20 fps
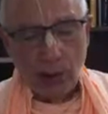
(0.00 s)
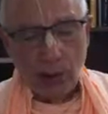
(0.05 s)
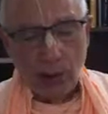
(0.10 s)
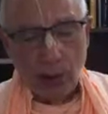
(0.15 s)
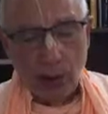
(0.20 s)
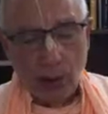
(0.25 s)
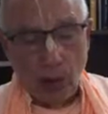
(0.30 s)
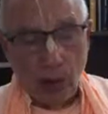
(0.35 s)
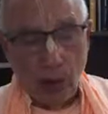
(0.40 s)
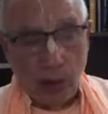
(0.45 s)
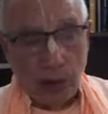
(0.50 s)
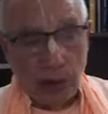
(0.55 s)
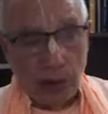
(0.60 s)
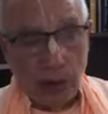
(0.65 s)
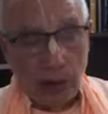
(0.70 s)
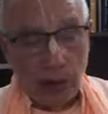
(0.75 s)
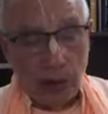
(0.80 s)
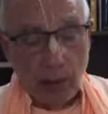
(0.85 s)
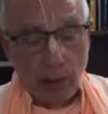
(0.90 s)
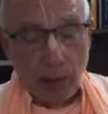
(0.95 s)
the
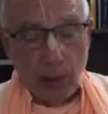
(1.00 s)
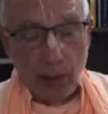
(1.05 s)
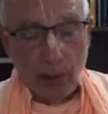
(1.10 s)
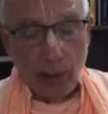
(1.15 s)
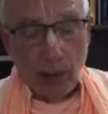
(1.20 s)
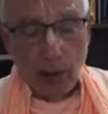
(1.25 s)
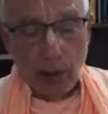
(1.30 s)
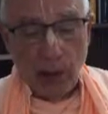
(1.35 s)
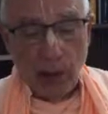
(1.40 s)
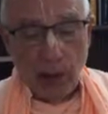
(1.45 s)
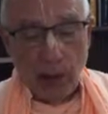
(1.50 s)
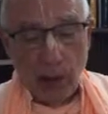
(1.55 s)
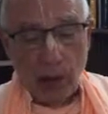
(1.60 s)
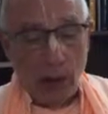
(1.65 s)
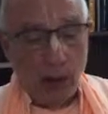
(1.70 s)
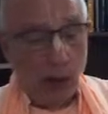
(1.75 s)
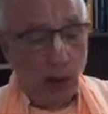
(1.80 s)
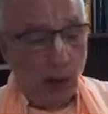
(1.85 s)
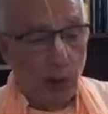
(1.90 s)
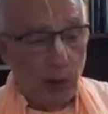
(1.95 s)
gopis, his
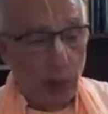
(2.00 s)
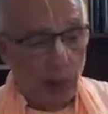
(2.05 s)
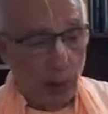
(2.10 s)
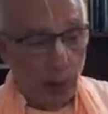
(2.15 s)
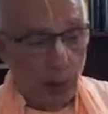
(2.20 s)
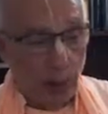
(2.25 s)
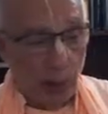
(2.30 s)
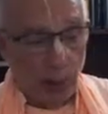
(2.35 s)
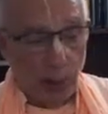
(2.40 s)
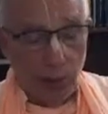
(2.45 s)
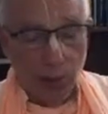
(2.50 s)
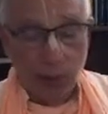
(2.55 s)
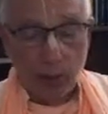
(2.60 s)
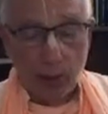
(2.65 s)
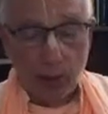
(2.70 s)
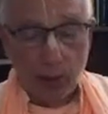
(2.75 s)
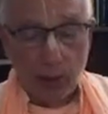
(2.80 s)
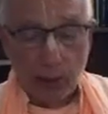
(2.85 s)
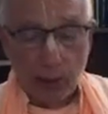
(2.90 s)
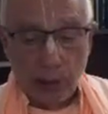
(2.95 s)
joy
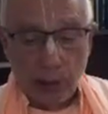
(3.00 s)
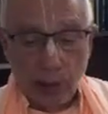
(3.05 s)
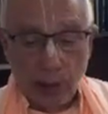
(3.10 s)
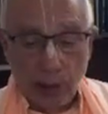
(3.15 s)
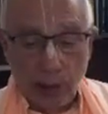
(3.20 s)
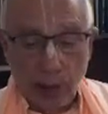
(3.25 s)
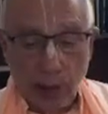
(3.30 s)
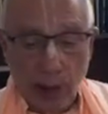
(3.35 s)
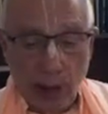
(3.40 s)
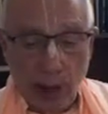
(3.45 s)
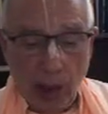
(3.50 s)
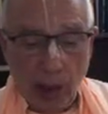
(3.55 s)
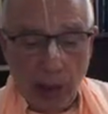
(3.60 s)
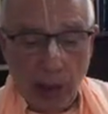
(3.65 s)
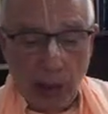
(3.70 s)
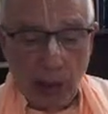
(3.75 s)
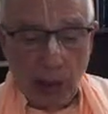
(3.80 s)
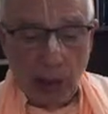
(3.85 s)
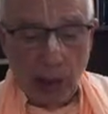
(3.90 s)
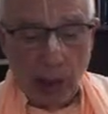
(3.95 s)
increases, and
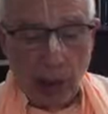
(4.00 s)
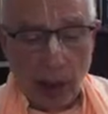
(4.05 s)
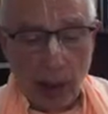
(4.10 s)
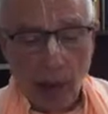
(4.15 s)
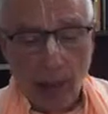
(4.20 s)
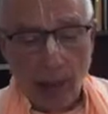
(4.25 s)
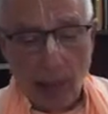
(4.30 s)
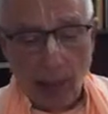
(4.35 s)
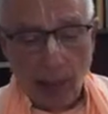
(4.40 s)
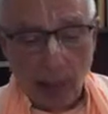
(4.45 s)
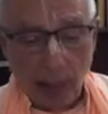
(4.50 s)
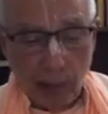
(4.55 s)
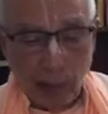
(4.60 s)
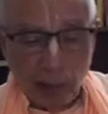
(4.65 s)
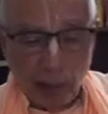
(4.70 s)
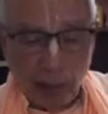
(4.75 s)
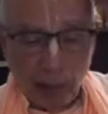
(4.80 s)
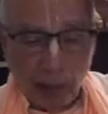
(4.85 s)
his unparalleled